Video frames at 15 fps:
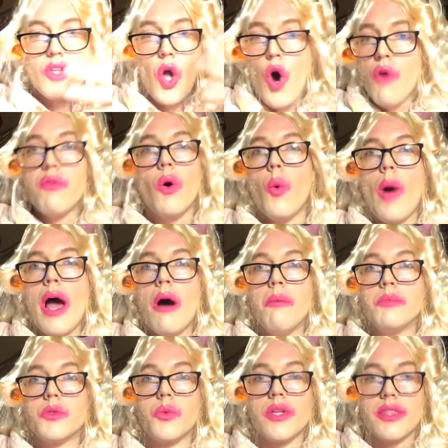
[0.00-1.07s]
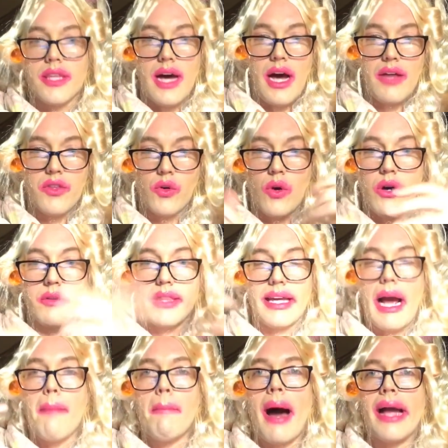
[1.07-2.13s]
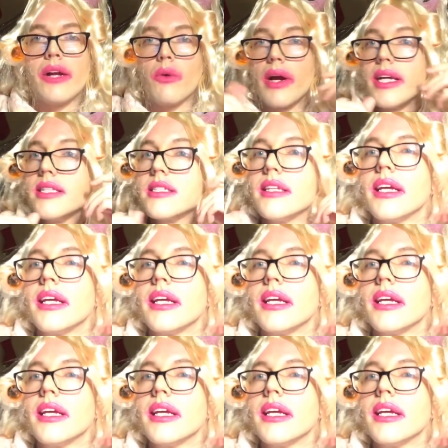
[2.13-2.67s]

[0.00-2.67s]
overwhelmed with they got migraines.